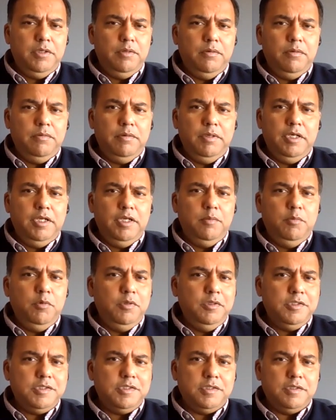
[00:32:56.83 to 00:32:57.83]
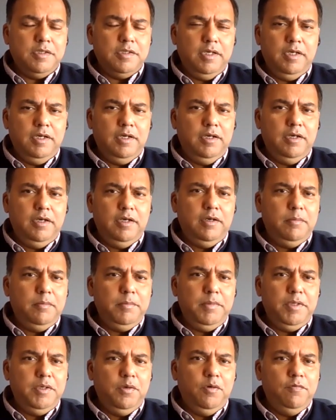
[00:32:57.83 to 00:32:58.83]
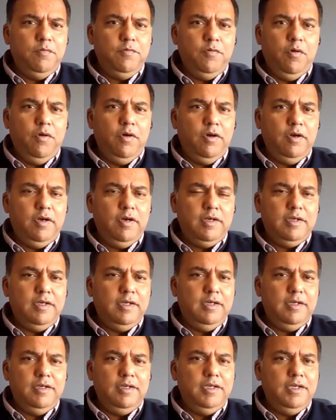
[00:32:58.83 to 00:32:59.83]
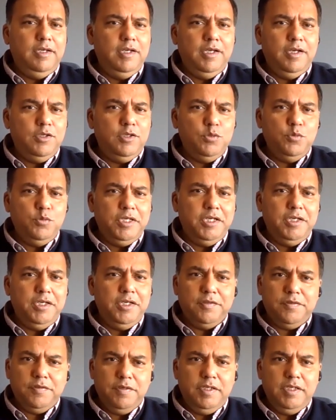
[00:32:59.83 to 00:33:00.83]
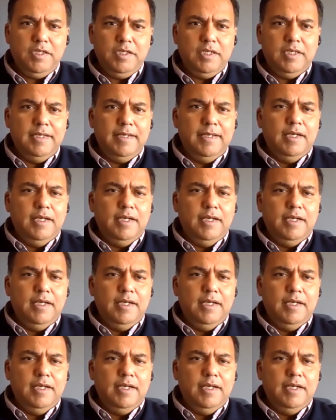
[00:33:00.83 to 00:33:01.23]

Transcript: you know endeavors um, you know for uh, India two and India three.